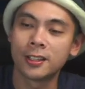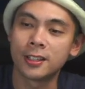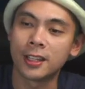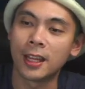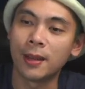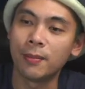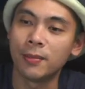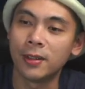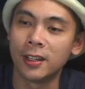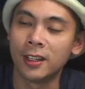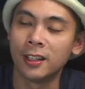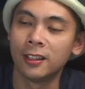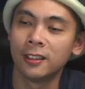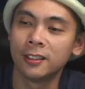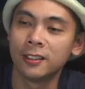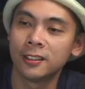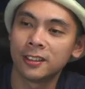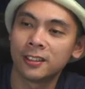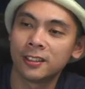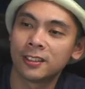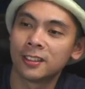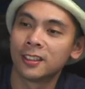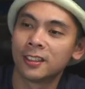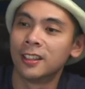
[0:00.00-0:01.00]
Same deal,
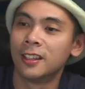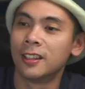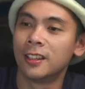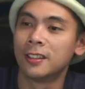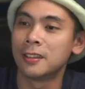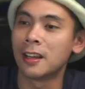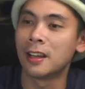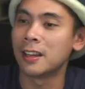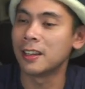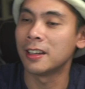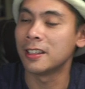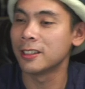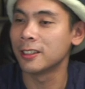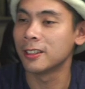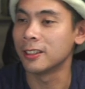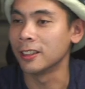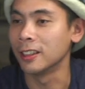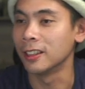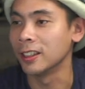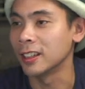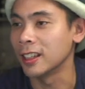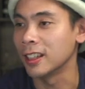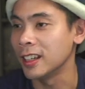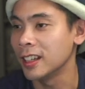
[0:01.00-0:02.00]
just not as
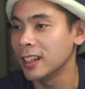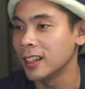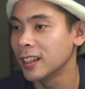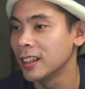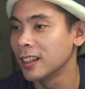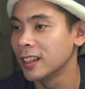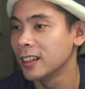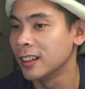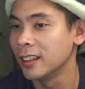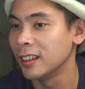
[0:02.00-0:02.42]
good looking.